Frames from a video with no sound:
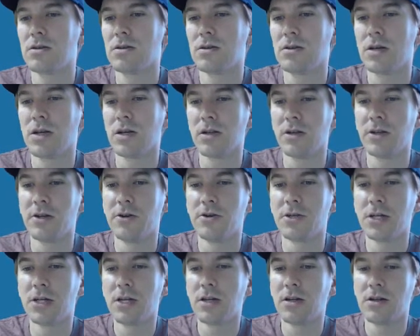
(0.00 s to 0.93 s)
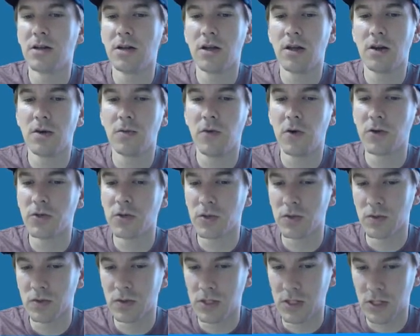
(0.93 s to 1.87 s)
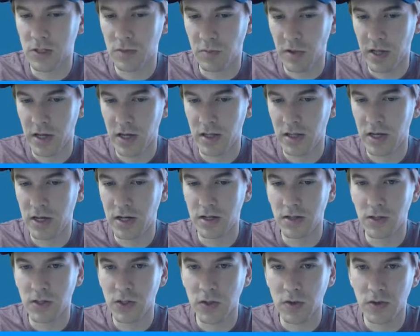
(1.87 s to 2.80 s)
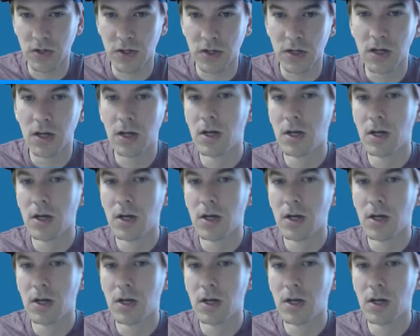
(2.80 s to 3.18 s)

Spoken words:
at a later date, and I'm also displaying that in the screen.